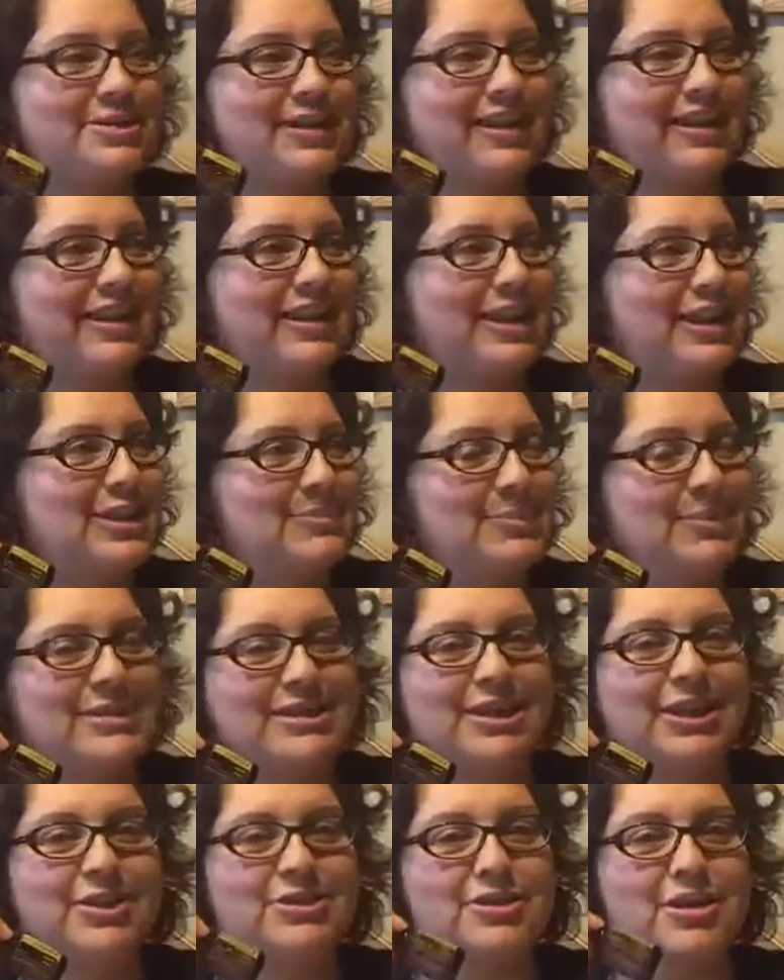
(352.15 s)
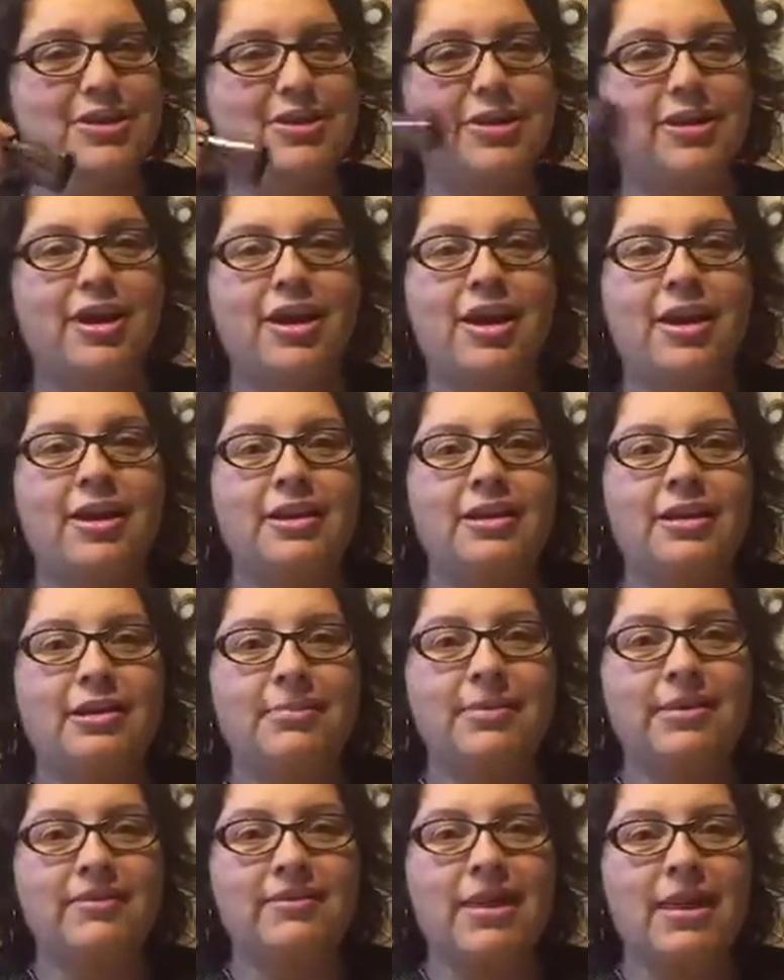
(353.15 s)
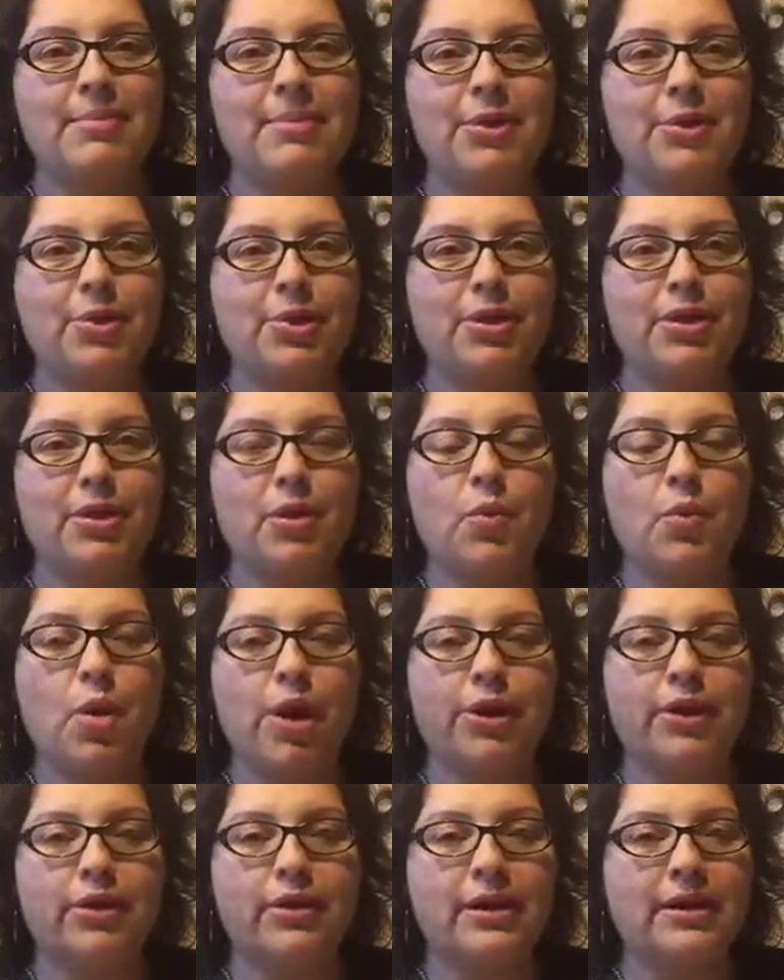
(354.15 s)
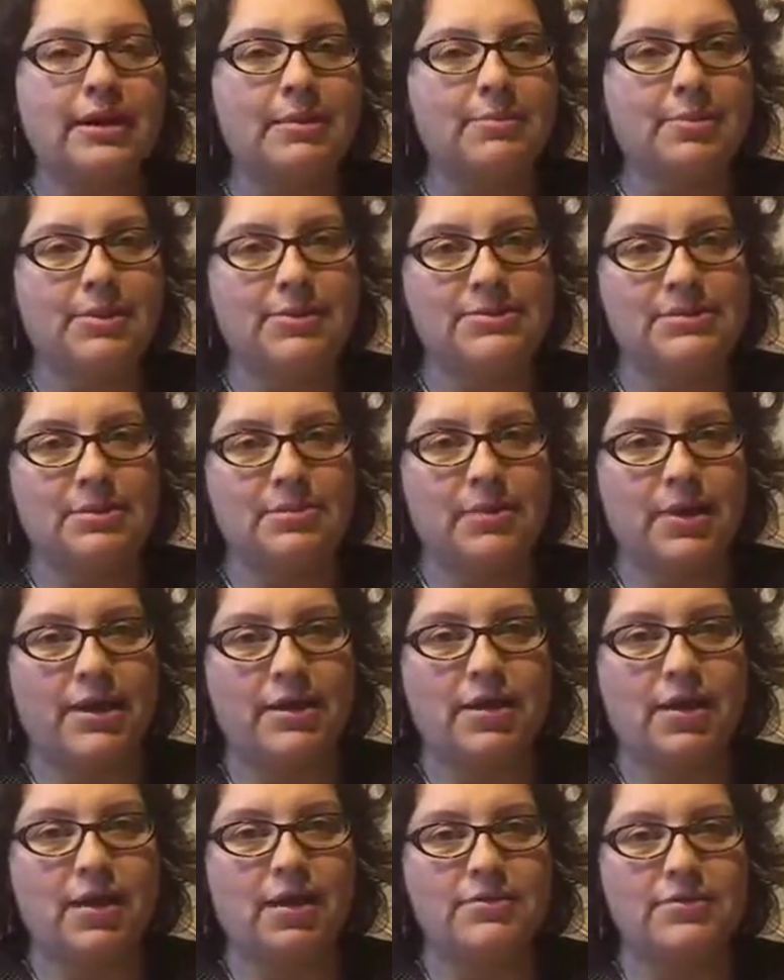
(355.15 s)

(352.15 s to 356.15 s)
Like the kids put stickers on there. A little bit of lemon oil and water, and it peels them right off.